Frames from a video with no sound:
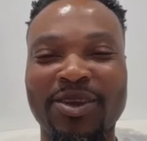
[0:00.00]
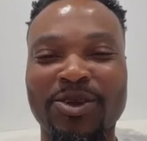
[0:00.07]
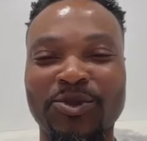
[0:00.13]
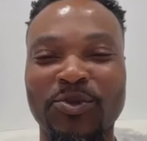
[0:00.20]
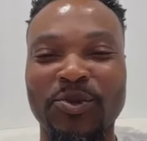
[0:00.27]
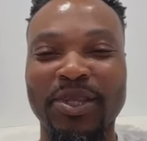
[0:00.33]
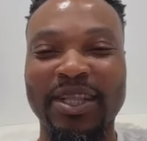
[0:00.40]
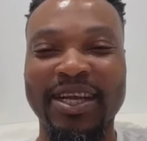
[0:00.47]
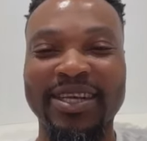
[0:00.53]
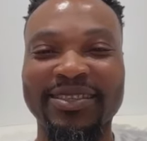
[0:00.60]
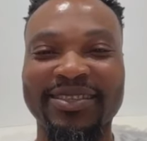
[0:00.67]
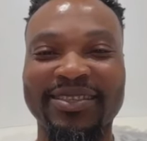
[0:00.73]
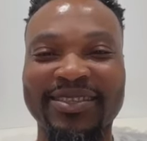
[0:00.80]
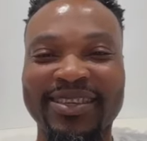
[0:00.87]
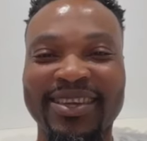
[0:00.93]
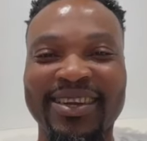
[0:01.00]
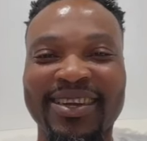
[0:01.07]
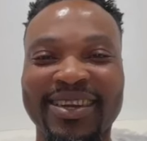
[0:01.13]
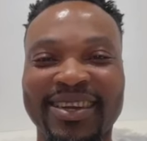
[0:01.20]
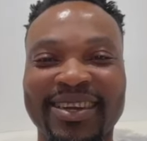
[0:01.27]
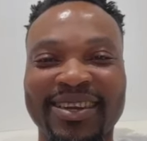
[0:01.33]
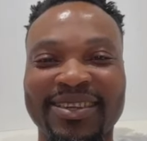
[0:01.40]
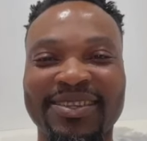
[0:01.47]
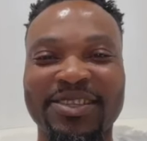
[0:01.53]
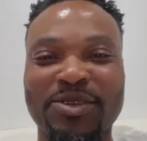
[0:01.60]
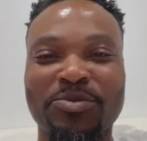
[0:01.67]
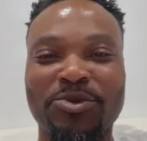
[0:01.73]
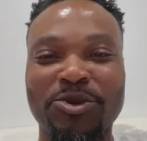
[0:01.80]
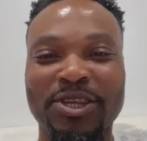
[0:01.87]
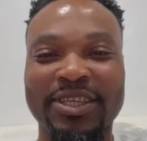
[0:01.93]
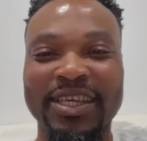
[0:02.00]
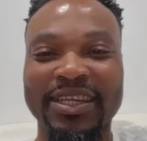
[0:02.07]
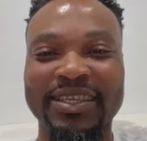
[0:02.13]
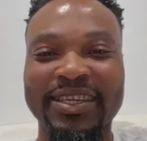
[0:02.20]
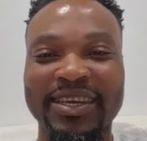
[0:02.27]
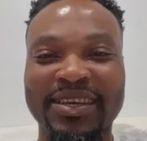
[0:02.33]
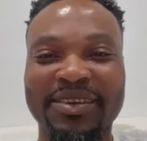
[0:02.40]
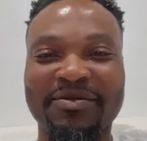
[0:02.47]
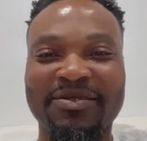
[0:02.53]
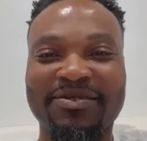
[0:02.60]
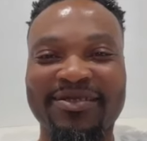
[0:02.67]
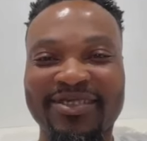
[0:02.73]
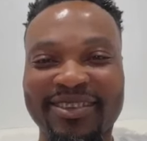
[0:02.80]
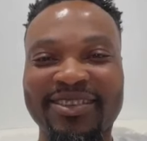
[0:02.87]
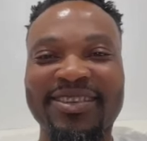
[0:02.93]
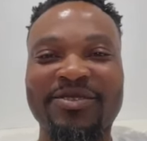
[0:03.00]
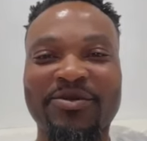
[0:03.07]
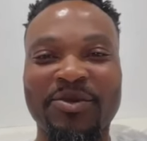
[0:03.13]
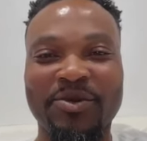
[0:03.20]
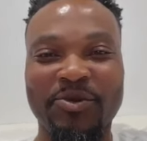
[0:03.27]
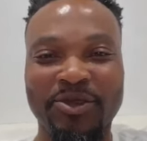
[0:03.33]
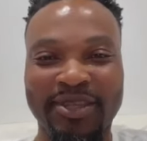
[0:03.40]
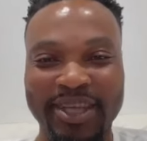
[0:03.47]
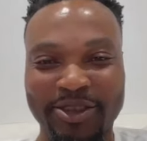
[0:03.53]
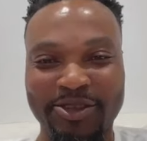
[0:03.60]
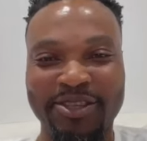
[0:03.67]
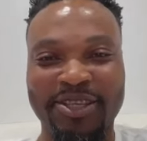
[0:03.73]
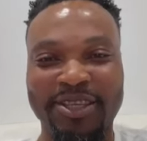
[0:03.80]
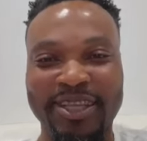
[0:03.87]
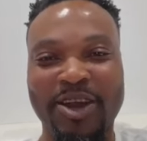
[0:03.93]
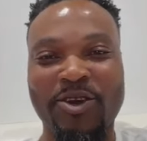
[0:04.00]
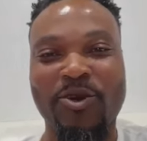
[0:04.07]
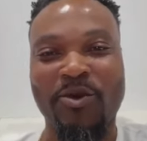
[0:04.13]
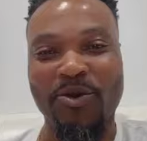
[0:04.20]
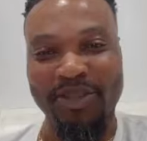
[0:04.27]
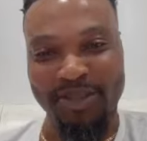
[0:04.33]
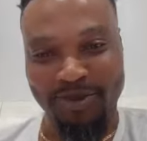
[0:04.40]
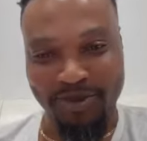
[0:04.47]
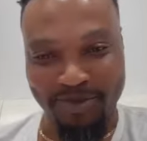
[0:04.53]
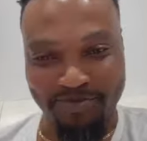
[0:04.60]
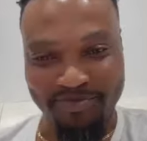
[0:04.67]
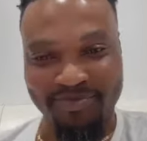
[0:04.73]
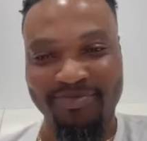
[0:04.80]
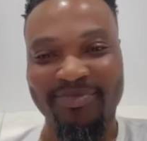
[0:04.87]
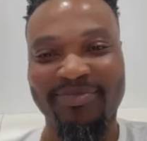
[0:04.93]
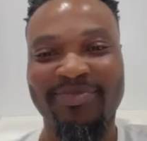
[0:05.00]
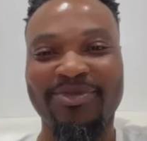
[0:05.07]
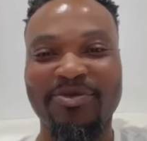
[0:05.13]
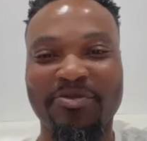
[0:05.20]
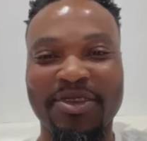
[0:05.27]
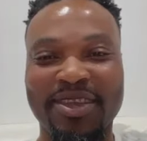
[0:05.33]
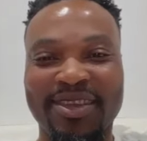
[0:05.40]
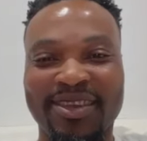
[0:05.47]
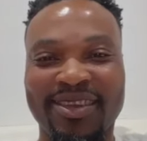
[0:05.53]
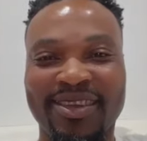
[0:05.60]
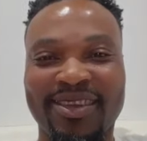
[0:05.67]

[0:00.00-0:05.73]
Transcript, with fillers: God will to triple it, and uh, we say this is how I want to to be.